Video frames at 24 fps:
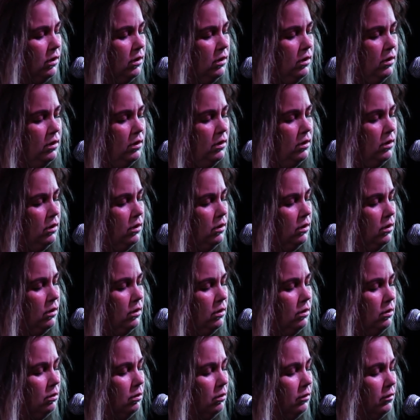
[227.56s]

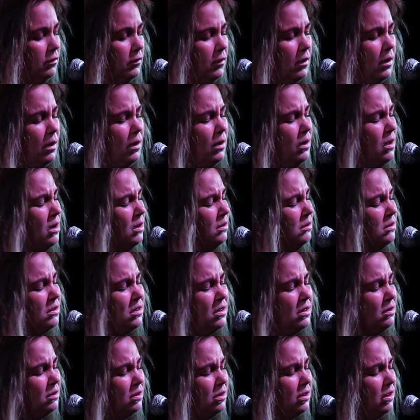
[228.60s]
of all or
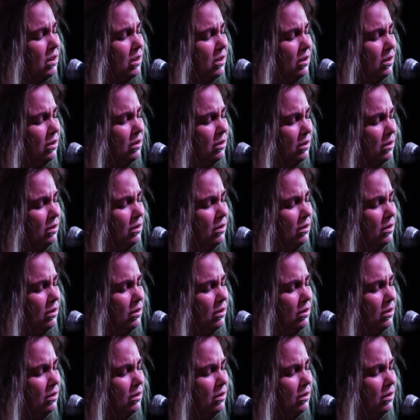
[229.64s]
nothing.